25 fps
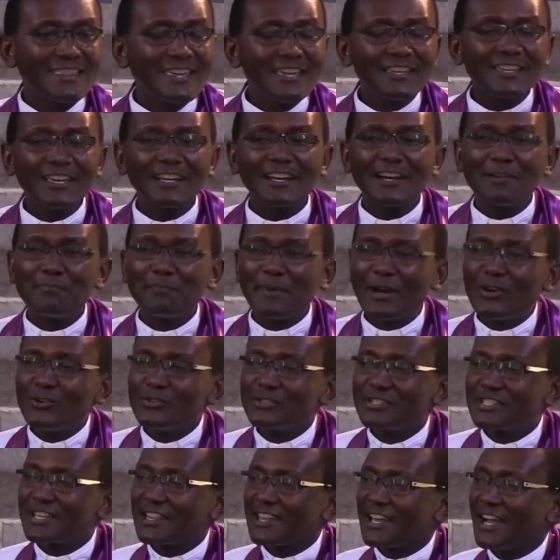thinking
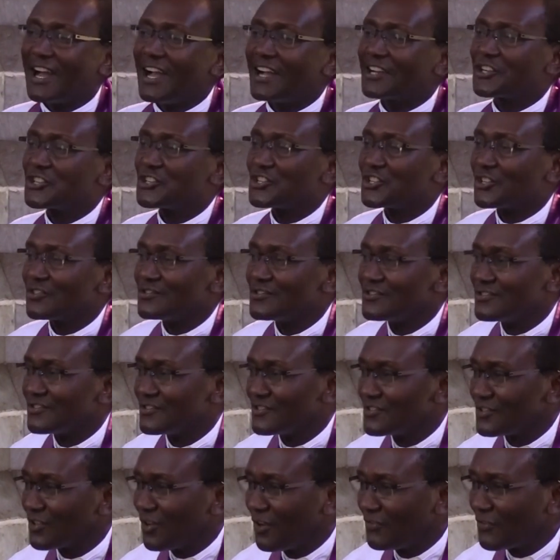about the
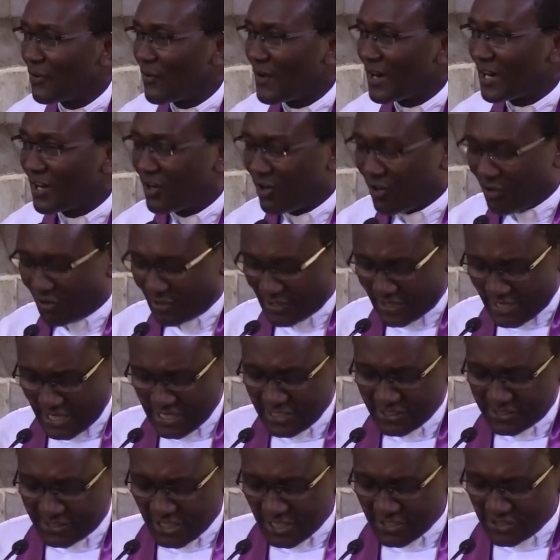actions of our God,
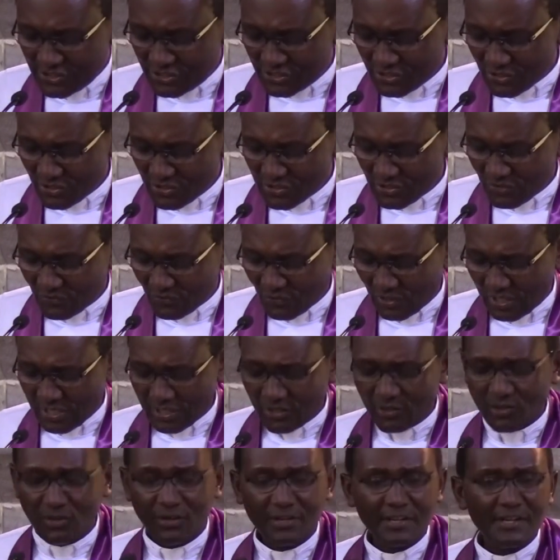the intentions of our
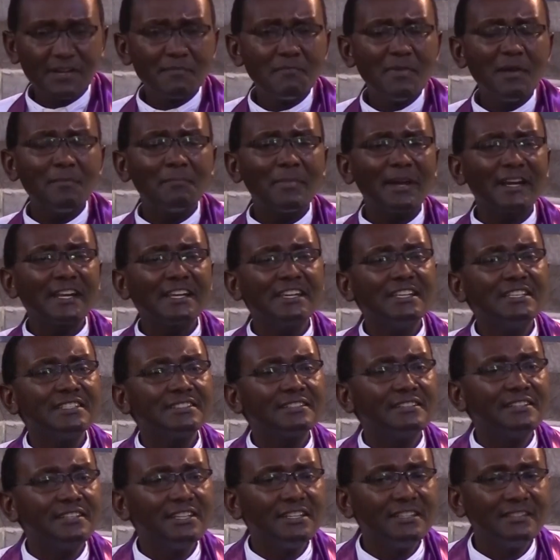God, remembering
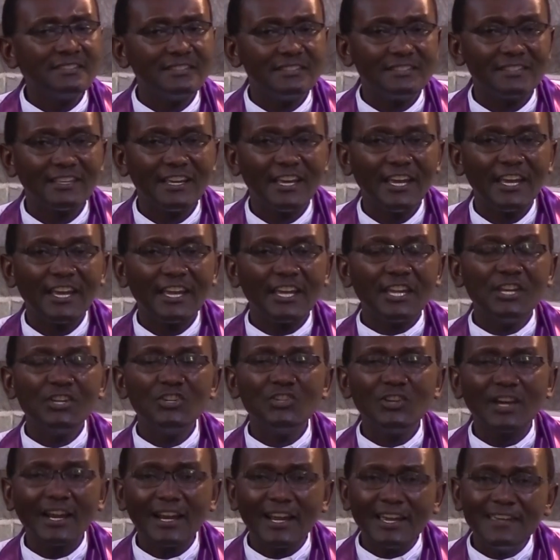his deeds
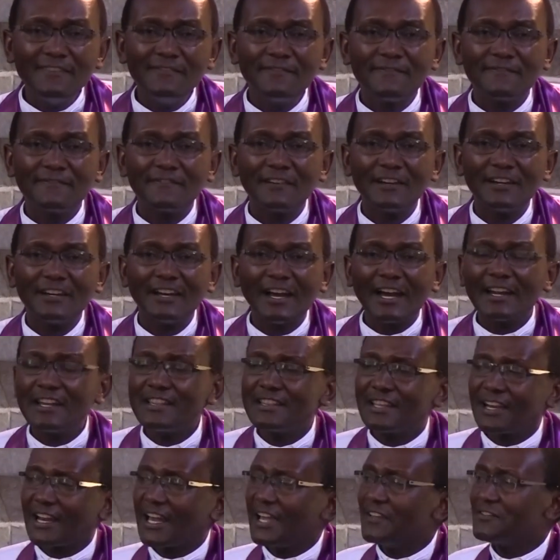in your life
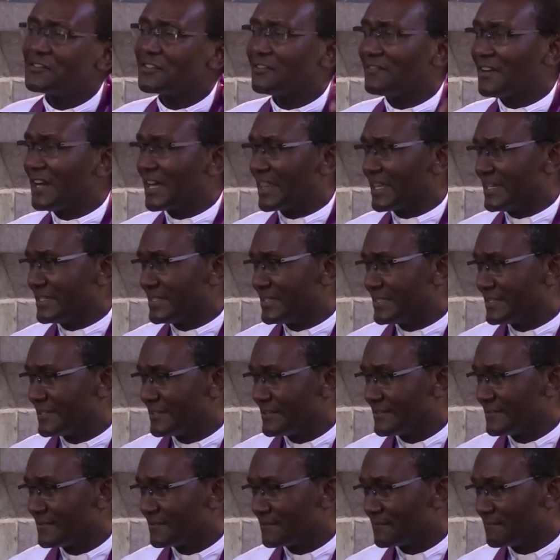and in the lives of
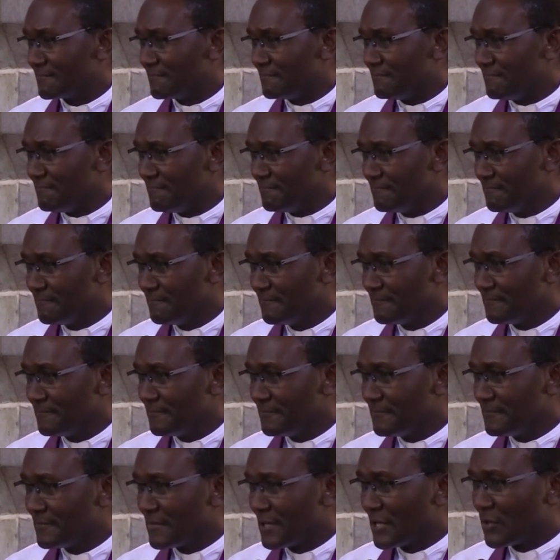others.
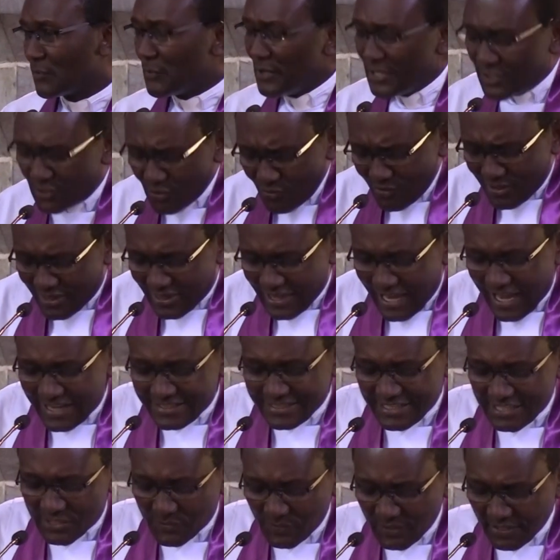We do
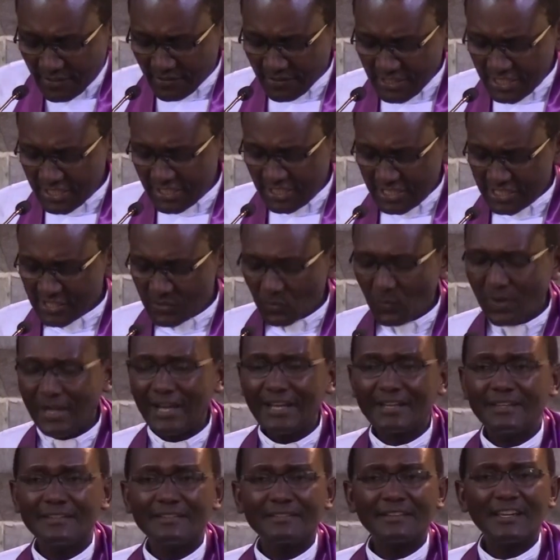that as we read his
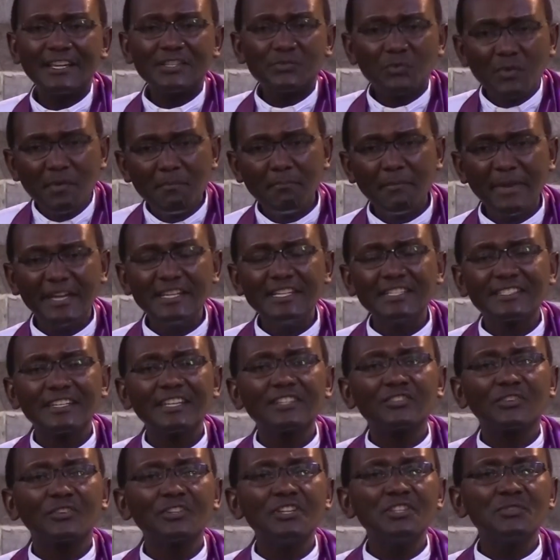word, as we
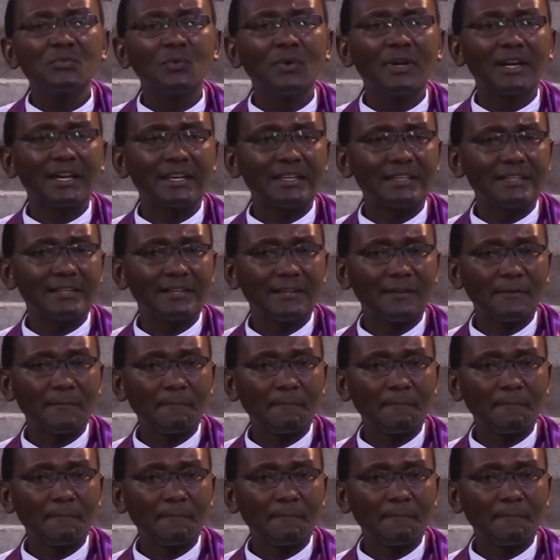meditate on his word.